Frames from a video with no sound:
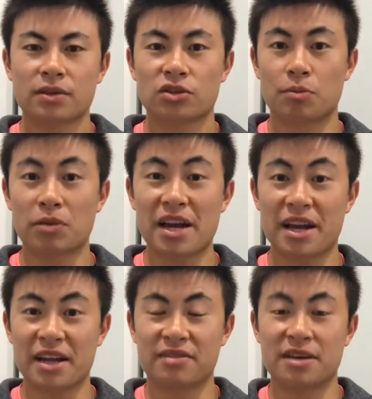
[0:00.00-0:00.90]
So playing
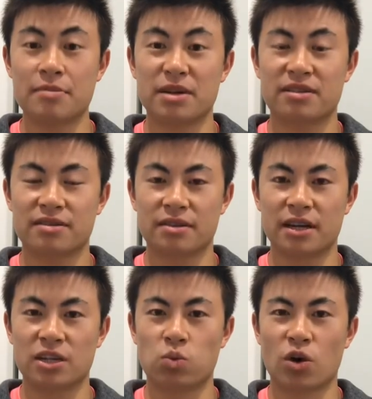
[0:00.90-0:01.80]
against him,
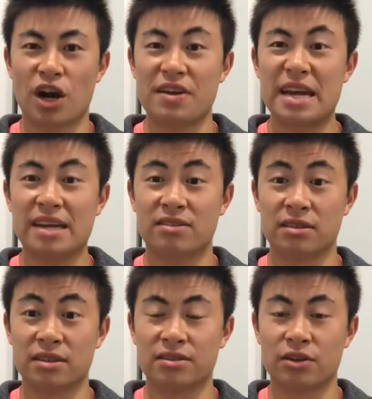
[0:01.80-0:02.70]
it's what I need
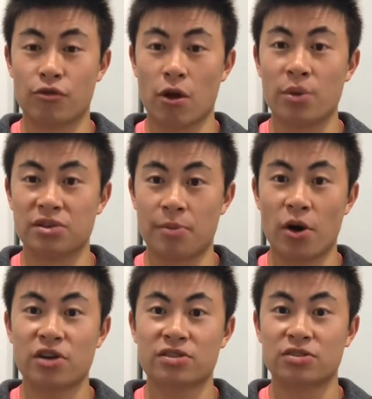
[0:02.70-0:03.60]
to grow as a
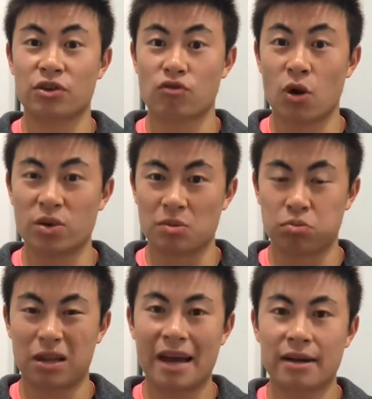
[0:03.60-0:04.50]
person, to grow as a
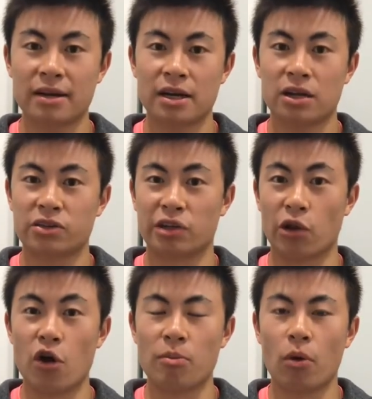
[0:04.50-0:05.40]
player, to
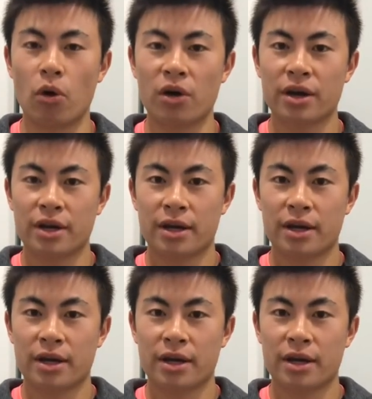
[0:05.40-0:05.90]
learn more.